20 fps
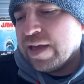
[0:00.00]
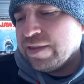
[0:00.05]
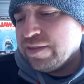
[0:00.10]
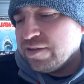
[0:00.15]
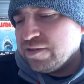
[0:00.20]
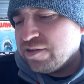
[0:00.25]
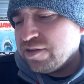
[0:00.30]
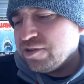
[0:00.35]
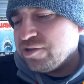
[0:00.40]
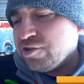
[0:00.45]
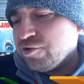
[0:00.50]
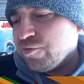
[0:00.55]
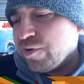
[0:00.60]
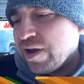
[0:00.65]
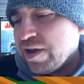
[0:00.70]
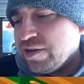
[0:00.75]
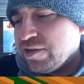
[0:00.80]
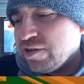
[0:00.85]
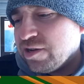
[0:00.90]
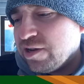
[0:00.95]
In this
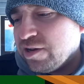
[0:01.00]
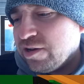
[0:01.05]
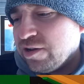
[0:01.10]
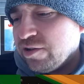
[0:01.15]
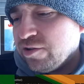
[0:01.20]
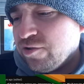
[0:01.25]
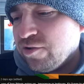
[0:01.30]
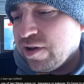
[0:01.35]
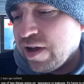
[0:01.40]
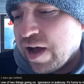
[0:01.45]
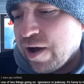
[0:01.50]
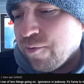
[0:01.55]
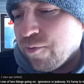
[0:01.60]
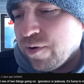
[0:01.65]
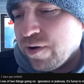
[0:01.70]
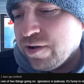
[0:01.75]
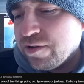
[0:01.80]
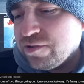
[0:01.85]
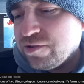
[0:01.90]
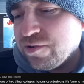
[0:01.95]
situation, you got
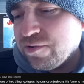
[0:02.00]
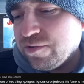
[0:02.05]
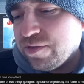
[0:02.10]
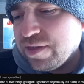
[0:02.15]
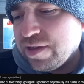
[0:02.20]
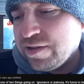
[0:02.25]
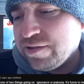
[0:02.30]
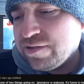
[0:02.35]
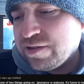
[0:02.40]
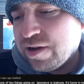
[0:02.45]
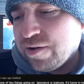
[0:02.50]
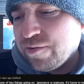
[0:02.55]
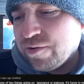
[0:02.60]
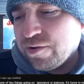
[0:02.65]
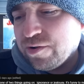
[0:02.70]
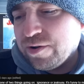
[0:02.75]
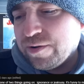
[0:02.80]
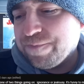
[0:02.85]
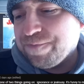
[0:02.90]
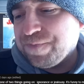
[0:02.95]
one or two things going
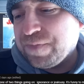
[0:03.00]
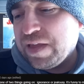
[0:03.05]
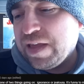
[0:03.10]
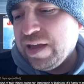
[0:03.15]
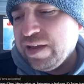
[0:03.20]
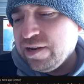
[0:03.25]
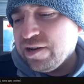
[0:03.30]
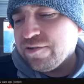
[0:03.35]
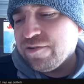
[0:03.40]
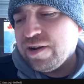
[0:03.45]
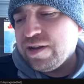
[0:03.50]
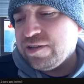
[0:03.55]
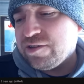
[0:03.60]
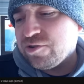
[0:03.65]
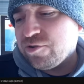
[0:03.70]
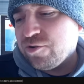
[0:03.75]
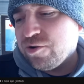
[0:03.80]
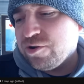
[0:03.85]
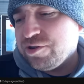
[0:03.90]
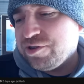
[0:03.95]
on:
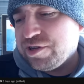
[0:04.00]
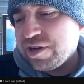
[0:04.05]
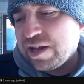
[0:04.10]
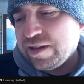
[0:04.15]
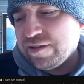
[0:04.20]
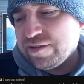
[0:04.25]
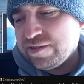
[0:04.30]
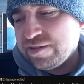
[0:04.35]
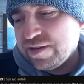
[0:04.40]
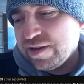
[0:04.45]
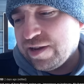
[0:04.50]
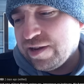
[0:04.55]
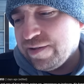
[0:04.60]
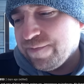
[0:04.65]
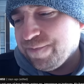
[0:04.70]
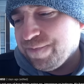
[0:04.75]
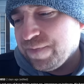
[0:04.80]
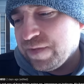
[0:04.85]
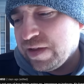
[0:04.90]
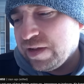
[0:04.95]
ignorance or jealousy.
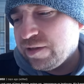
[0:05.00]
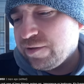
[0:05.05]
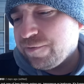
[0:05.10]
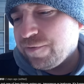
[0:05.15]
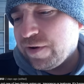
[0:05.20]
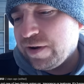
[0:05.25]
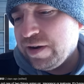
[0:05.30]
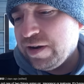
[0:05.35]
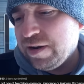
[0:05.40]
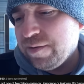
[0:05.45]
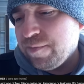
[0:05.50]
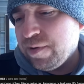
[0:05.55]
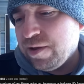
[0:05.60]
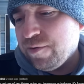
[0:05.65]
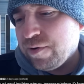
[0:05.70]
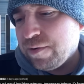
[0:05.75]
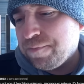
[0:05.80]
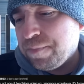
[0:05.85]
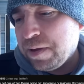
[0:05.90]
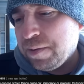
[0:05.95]
It's funny to
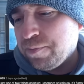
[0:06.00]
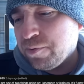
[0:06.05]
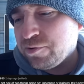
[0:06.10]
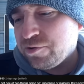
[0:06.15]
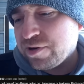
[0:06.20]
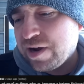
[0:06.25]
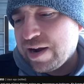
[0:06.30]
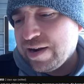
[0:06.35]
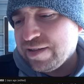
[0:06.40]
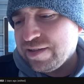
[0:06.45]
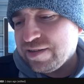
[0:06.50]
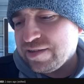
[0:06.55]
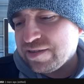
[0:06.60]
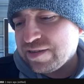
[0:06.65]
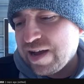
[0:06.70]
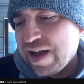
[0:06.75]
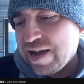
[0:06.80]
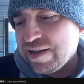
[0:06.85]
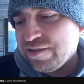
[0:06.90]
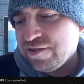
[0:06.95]
me when people try to
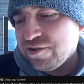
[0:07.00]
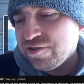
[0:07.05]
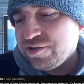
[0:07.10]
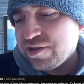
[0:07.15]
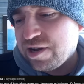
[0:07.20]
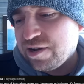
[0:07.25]
disguise their